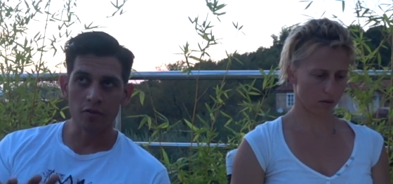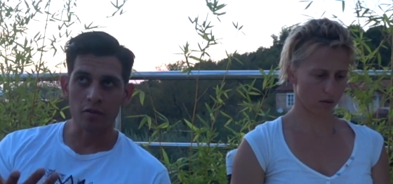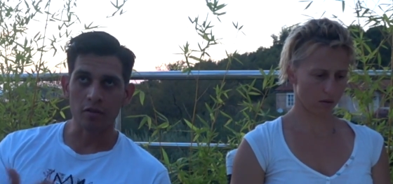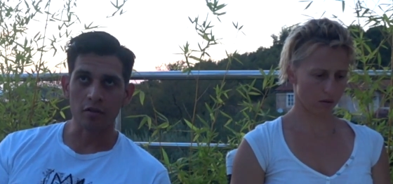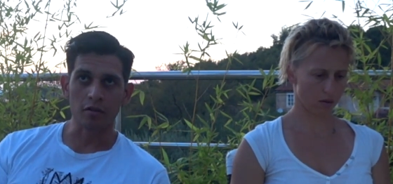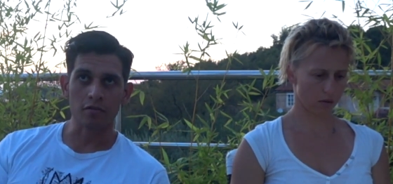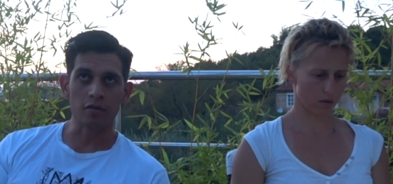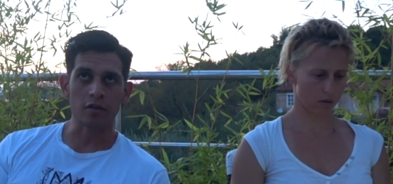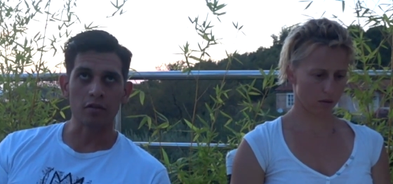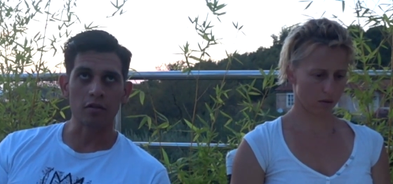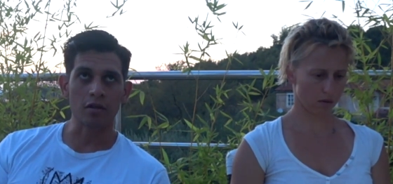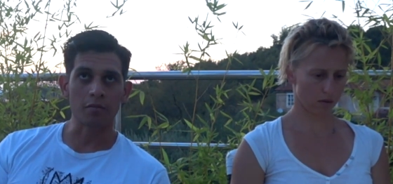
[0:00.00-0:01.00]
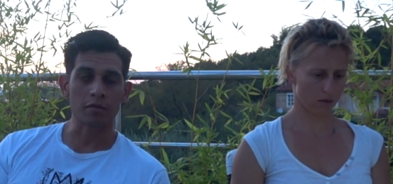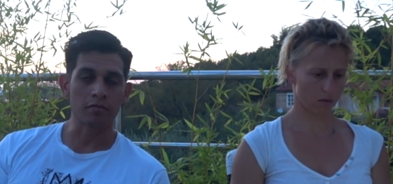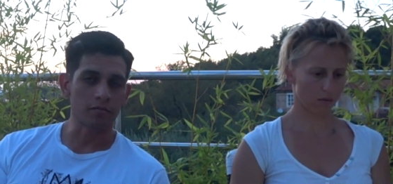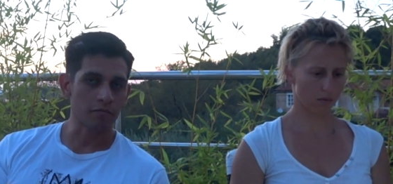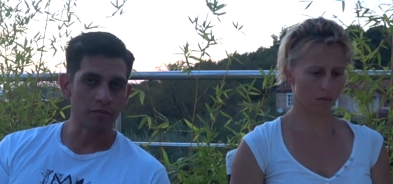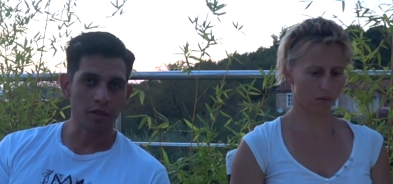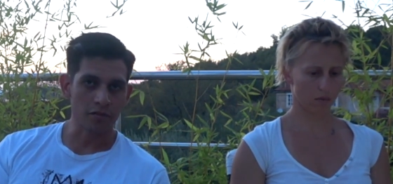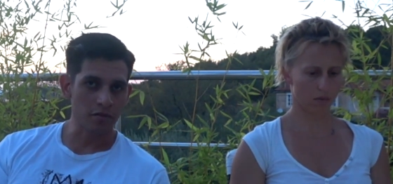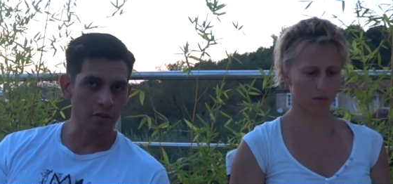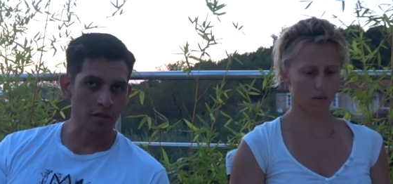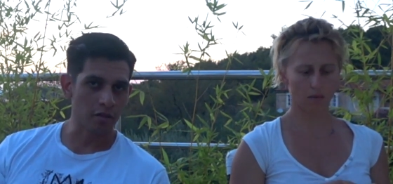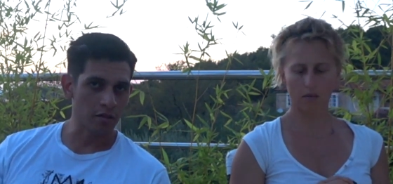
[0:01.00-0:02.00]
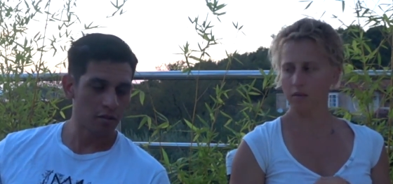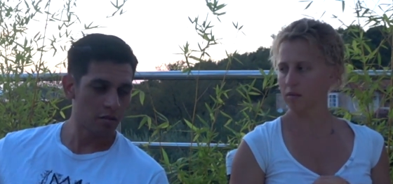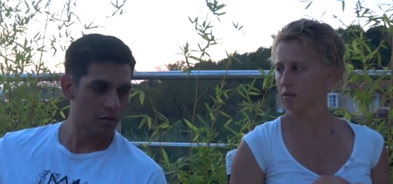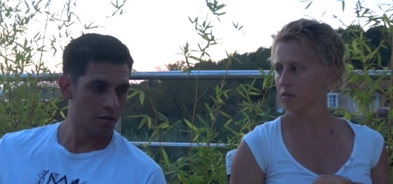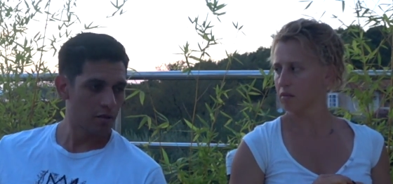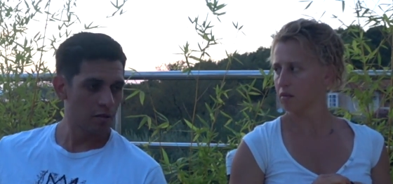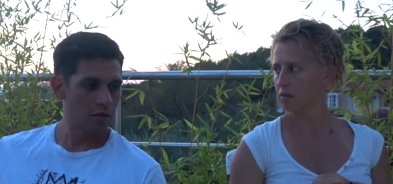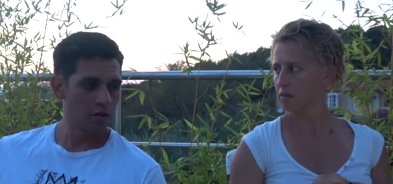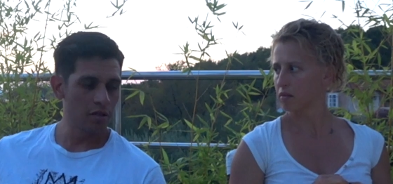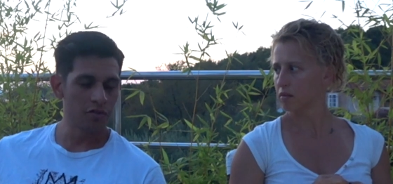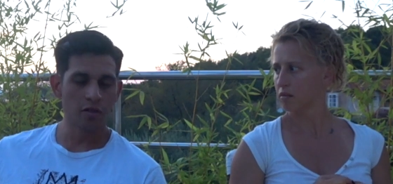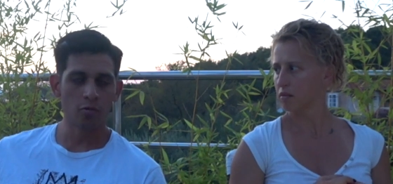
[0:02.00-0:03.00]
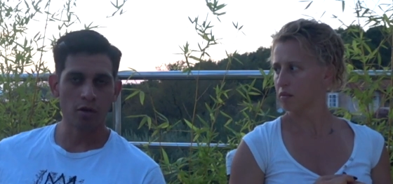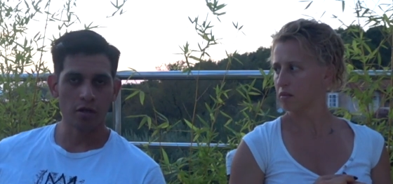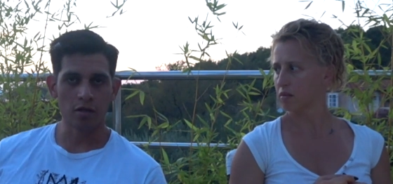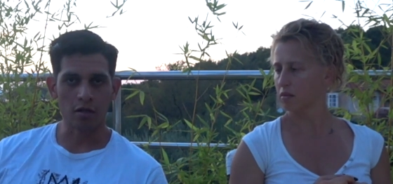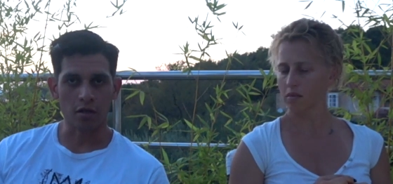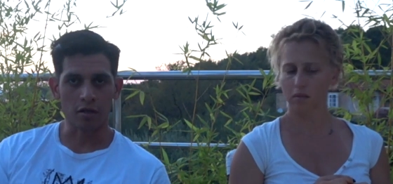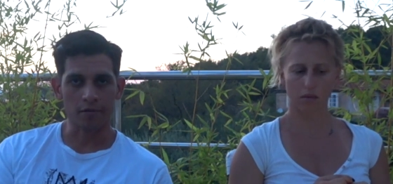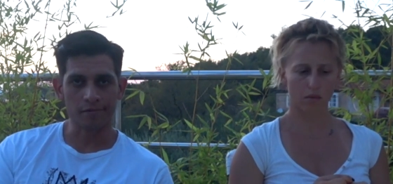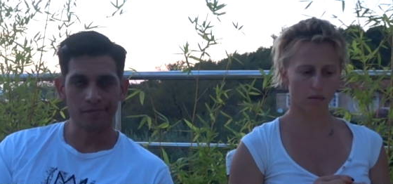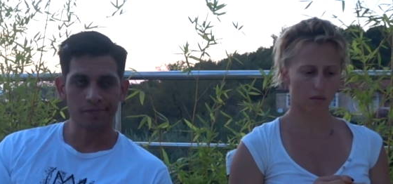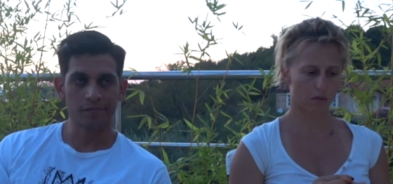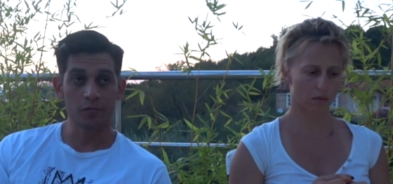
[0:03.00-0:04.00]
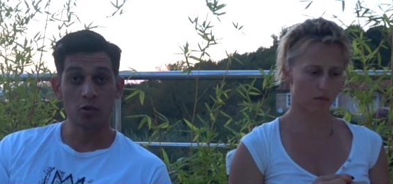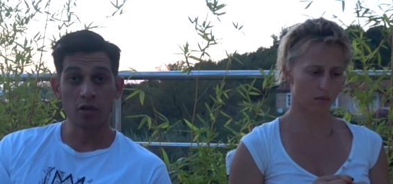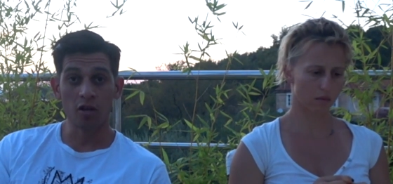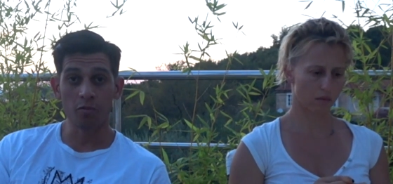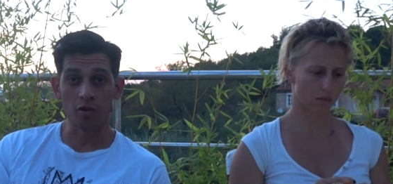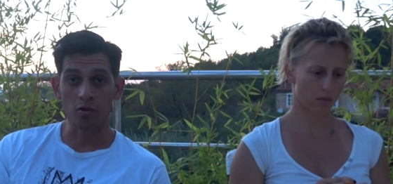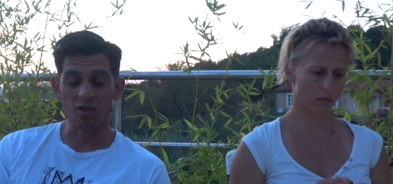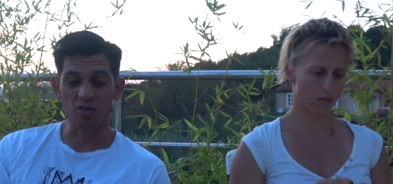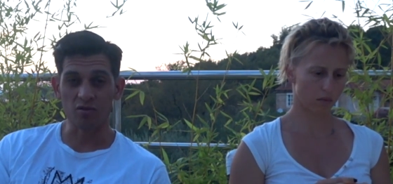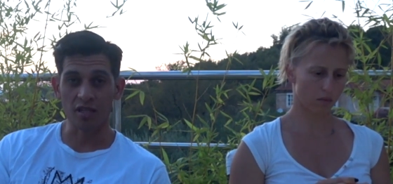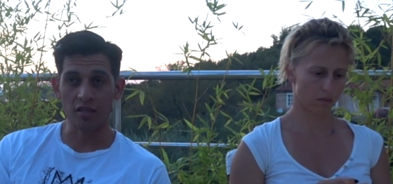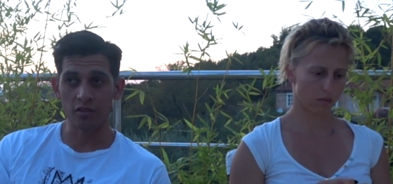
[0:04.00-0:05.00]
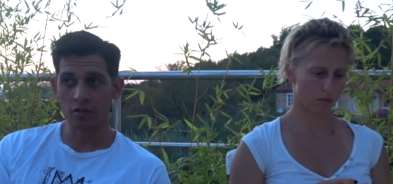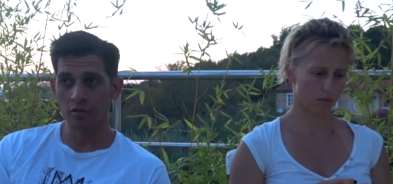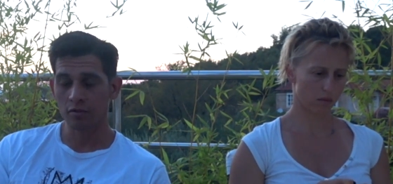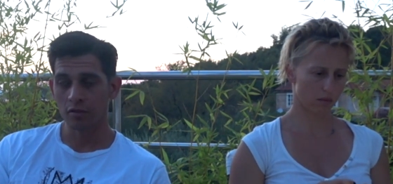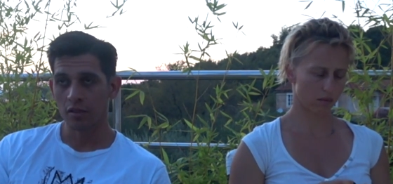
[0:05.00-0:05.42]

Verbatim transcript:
Speaker 1: he, if he, I mean, that's a easier way uh, to help you in a way to tell you.